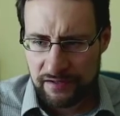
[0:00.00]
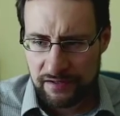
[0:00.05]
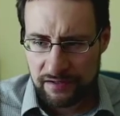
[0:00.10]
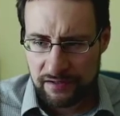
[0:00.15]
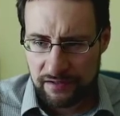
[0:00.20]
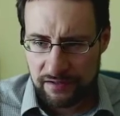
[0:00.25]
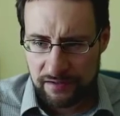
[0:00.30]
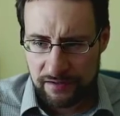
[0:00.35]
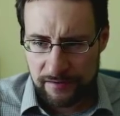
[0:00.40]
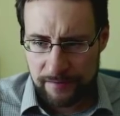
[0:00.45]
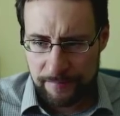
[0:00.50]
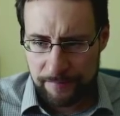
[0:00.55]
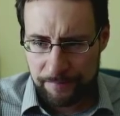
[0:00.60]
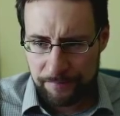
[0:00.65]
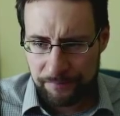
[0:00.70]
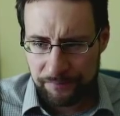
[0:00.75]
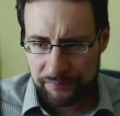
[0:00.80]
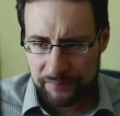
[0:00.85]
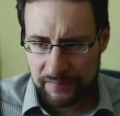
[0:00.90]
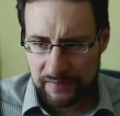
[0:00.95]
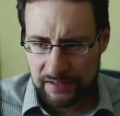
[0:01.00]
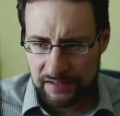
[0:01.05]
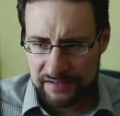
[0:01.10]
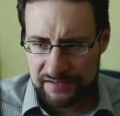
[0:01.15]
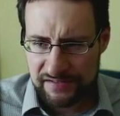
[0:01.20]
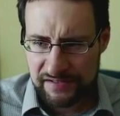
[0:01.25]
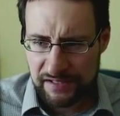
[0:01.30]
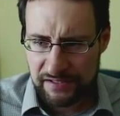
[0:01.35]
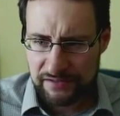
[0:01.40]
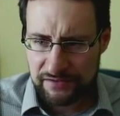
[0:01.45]
Um,
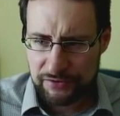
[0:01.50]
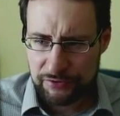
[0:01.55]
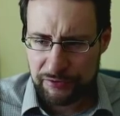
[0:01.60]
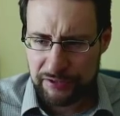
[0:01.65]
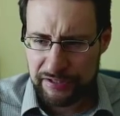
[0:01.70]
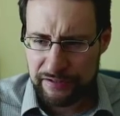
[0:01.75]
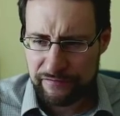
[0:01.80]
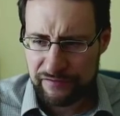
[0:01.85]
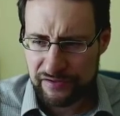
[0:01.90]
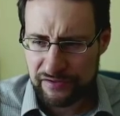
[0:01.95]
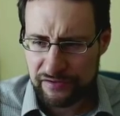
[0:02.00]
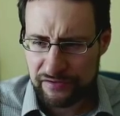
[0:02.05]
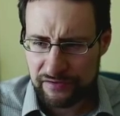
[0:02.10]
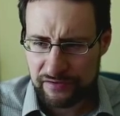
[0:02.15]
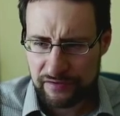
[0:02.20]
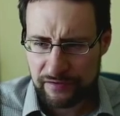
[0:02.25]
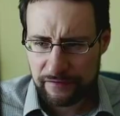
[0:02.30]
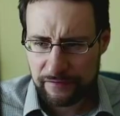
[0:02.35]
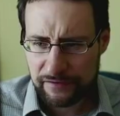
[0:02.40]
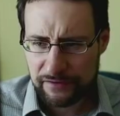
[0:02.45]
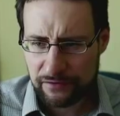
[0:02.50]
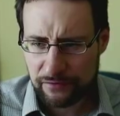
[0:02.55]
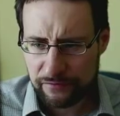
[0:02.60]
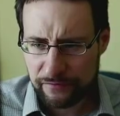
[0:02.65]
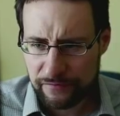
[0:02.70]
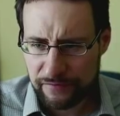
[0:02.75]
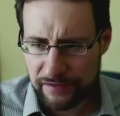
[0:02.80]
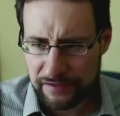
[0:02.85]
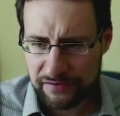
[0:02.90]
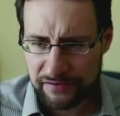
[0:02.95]
that you even don't
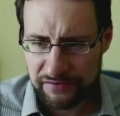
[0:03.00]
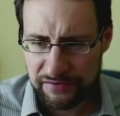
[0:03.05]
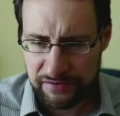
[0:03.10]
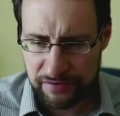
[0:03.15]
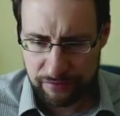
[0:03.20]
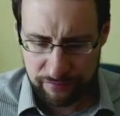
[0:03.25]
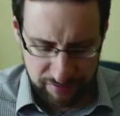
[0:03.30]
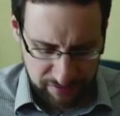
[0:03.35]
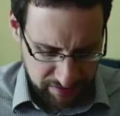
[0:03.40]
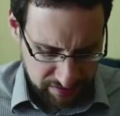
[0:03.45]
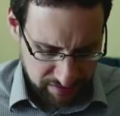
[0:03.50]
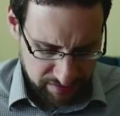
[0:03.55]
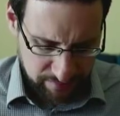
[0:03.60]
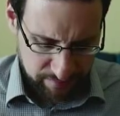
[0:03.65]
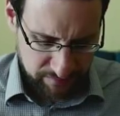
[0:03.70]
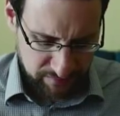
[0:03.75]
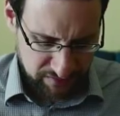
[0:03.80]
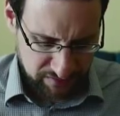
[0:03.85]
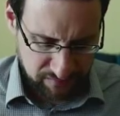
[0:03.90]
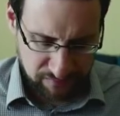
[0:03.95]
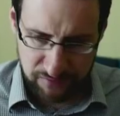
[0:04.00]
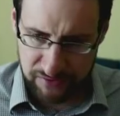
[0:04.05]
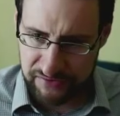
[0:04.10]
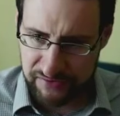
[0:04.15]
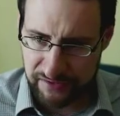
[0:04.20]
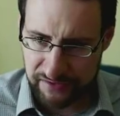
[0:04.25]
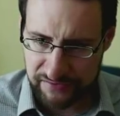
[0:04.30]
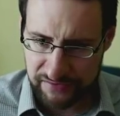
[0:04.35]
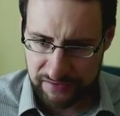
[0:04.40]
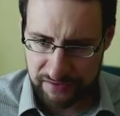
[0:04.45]
find it here, right? Um, this was,
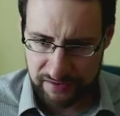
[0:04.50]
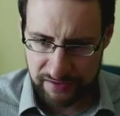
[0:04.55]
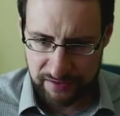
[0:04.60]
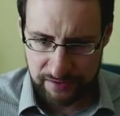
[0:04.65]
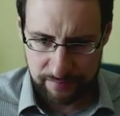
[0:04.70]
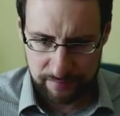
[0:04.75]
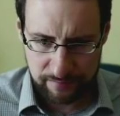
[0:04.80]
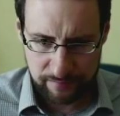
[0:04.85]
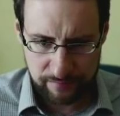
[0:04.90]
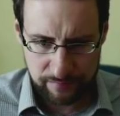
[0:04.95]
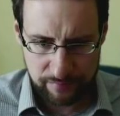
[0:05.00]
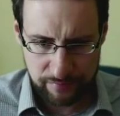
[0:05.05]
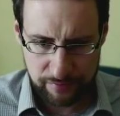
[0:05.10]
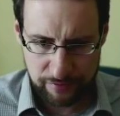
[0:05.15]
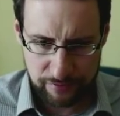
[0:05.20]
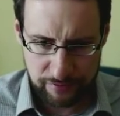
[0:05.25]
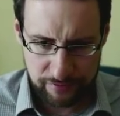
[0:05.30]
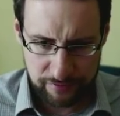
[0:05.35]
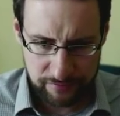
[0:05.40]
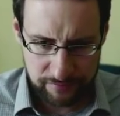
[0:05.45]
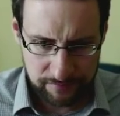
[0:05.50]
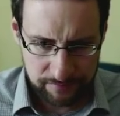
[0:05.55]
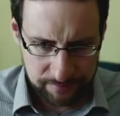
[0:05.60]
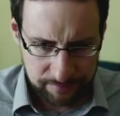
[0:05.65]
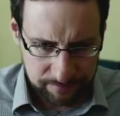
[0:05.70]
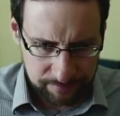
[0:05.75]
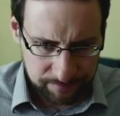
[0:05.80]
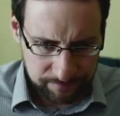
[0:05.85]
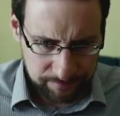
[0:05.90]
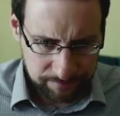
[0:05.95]
I think, Amber,
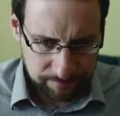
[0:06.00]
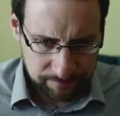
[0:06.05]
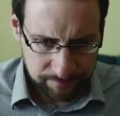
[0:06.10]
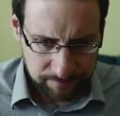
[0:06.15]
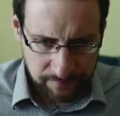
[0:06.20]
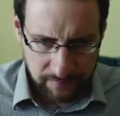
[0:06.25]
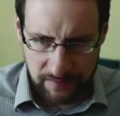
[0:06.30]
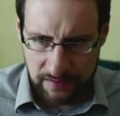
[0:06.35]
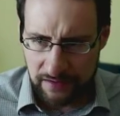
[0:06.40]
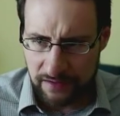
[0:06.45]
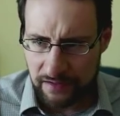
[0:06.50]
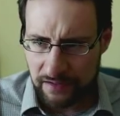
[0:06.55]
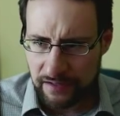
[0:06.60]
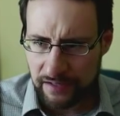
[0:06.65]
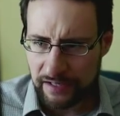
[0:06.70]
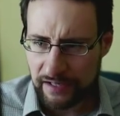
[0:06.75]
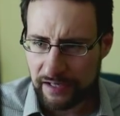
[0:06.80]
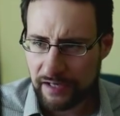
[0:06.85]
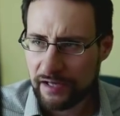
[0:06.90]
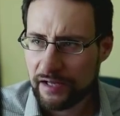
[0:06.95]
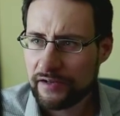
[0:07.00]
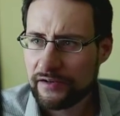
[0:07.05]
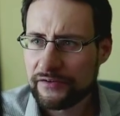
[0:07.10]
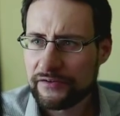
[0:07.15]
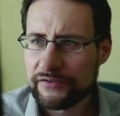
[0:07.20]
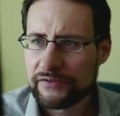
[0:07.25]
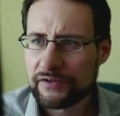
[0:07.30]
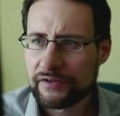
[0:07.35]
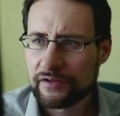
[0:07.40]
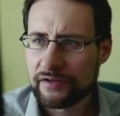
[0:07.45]

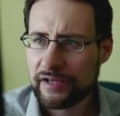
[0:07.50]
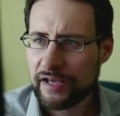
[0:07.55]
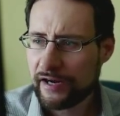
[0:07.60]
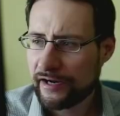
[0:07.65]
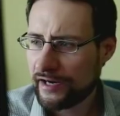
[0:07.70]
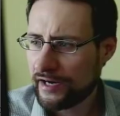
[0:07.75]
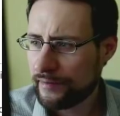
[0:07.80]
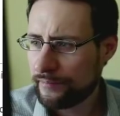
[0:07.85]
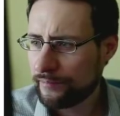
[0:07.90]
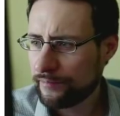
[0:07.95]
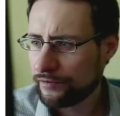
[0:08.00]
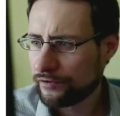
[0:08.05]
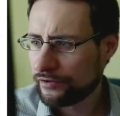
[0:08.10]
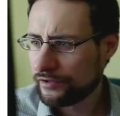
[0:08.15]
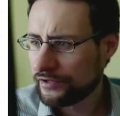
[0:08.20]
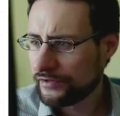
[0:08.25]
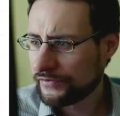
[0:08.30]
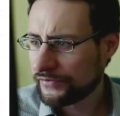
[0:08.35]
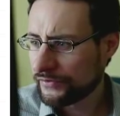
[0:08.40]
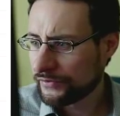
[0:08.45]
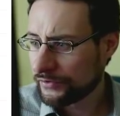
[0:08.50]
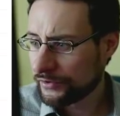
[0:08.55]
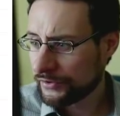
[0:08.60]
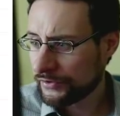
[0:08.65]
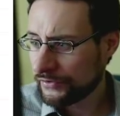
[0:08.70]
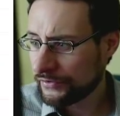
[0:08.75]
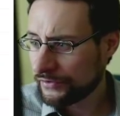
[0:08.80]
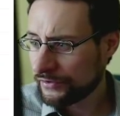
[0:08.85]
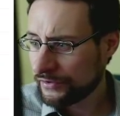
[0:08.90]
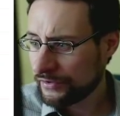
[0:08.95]
and uh, yeah, Amber is
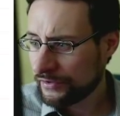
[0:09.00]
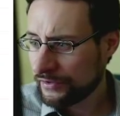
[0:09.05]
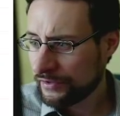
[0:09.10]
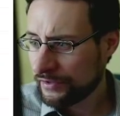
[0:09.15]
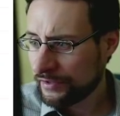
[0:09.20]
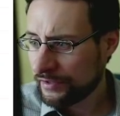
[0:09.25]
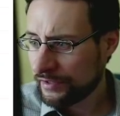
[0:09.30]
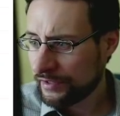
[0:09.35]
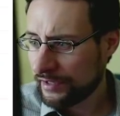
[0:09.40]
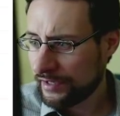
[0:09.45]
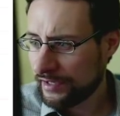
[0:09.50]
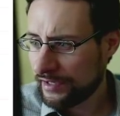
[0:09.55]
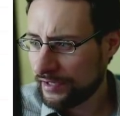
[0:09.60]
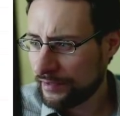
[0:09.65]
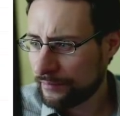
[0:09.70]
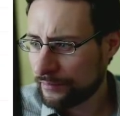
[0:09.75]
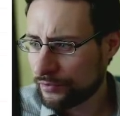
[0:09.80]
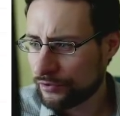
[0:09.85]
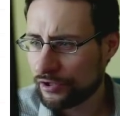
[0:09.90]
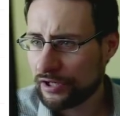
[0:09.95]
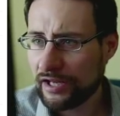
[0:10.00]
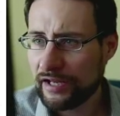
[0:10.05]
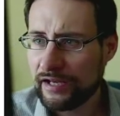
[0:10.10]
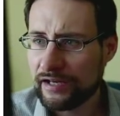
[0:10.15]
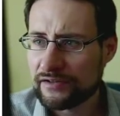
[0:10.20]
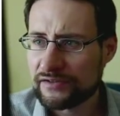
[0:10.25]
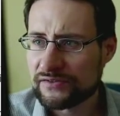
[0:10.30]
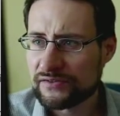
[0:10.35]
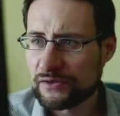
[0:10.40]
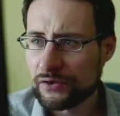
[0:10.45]
not Amber
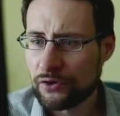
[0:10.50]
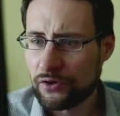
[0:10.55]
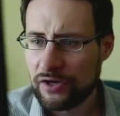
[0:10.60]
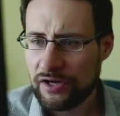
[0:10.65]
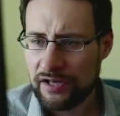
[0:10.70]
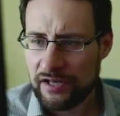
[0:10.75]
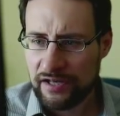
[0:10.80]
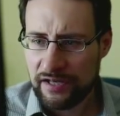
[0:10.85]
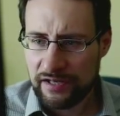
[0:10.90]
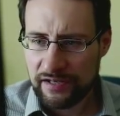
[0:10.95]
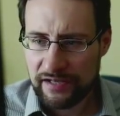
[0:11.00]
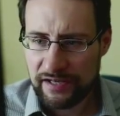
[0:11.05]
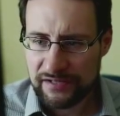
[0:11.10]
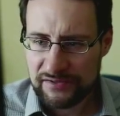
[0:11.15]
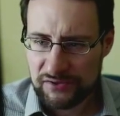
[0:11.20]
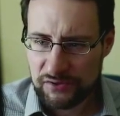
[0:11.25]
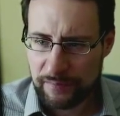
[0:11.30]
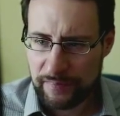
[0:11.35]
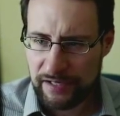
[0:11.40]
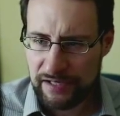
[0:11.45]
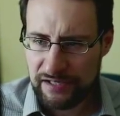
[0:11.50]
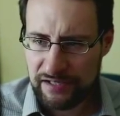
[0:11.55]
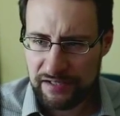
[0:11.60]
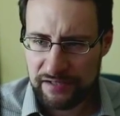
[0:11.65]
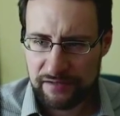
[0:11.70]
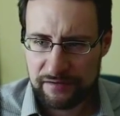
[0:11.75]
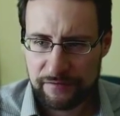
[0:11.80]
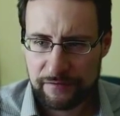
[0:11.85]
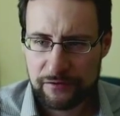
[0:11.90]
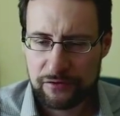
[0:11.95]
Lake. So yeah, so
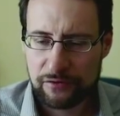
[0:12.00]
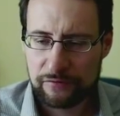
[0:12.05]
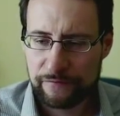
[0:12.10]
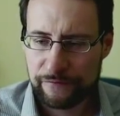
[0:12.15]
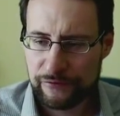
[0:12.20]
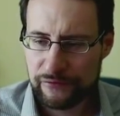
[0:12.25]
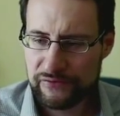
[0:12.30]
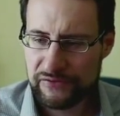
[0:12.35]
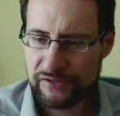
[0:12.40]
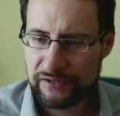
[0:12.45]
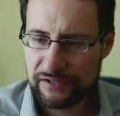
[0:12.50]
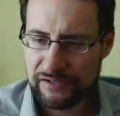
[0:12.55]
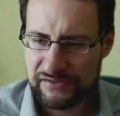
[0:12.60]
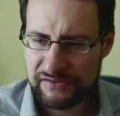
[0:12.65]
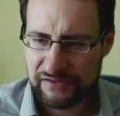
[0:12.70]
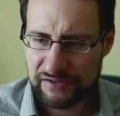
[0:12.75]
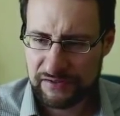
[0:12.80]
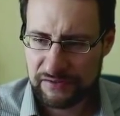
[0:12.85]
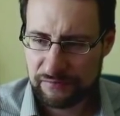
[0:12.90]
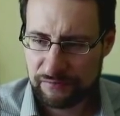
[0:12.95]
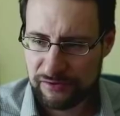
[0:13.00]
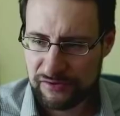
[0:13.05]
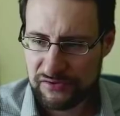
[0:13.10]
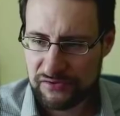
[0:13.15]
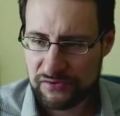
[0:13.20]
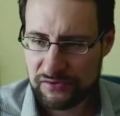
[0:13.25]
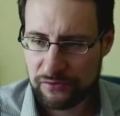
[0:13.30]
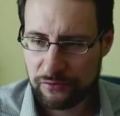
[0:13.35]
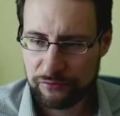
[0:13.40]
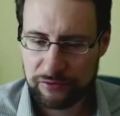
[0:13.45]
many confusing listings
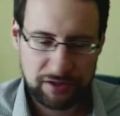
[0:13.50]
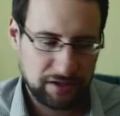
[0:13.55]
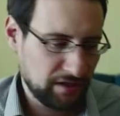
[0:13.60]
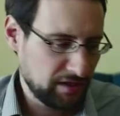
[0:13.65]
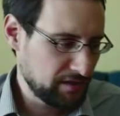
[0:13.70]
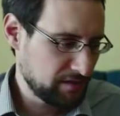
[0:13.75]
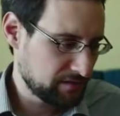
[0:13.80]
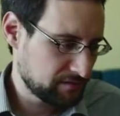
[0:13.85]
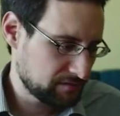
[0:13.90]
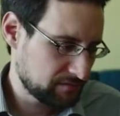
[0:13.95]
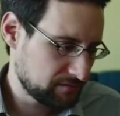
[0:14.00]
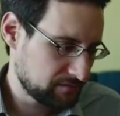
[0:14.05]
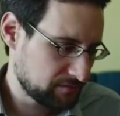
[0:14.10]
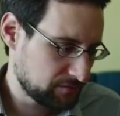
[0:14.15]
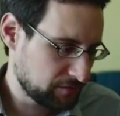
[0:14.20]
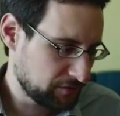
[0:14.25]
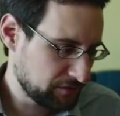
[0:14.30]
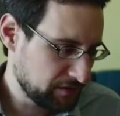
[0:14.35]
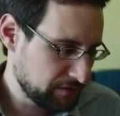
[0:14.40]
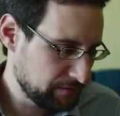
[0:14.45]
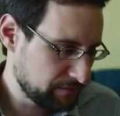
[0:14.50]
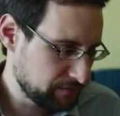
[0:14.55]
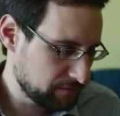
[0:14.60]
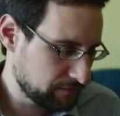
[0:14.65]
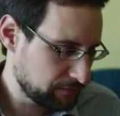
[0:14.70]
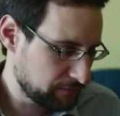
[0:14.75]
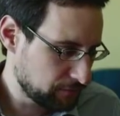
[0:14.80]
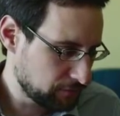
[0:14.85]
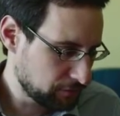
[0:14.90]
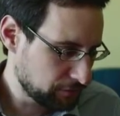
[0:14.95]
with only not even a
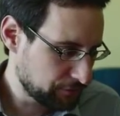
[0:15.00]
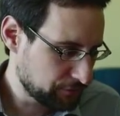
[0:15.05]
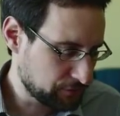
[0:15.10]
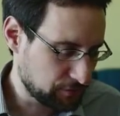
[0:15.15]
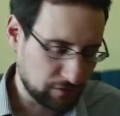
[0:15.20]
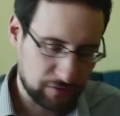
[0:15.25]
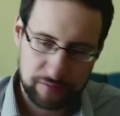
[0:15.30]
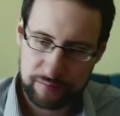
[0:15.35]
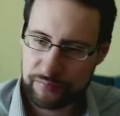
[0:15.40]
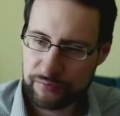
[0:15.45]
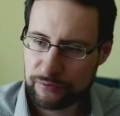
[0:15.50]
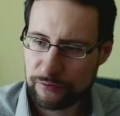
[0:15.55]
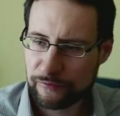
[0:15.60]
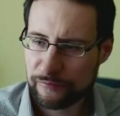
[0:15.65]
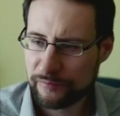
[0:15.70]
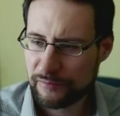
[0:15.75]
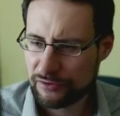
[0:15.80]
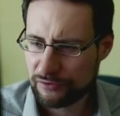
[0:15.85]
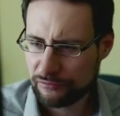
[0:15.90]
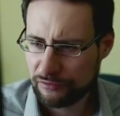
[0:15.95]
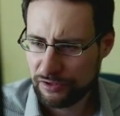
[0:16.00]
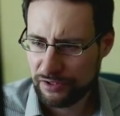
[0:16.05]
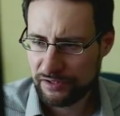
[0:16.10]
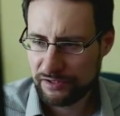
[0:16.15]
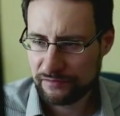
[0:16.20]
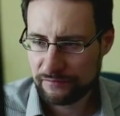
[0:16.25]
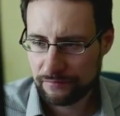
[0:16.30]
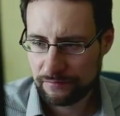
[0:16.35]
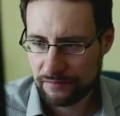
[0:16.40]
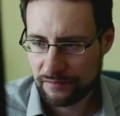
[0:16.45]
full T O C improvement,
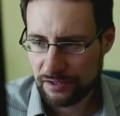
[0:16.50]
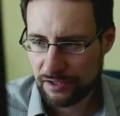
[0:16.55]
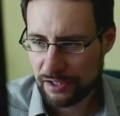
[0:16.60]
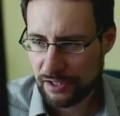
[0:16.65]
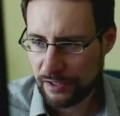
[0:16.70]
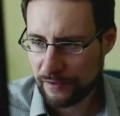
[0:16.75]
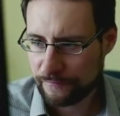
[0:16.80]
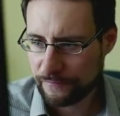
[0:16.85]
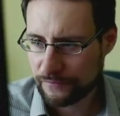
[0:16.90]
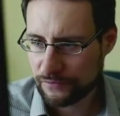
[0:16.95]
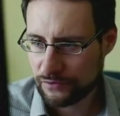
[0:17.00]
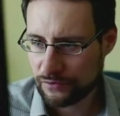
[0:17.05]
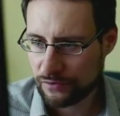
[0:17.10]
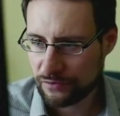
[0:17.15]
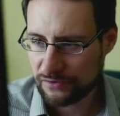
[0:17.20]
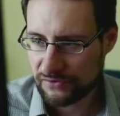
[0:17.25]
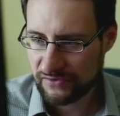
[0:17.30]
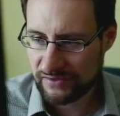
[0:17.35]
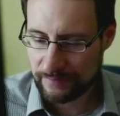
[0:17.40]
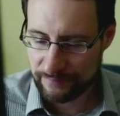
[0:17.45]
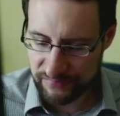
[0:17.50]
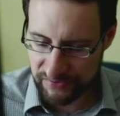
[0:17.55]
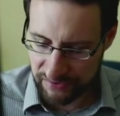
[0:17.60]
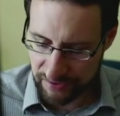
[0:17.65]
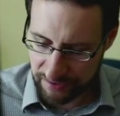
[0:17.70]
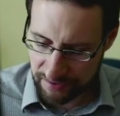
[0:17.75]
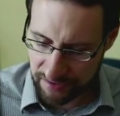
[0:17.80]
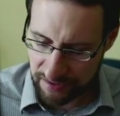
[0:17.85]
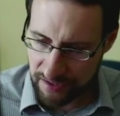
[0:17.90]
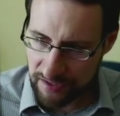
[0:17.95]
only a half T O C
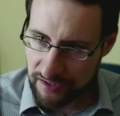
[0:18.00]
something,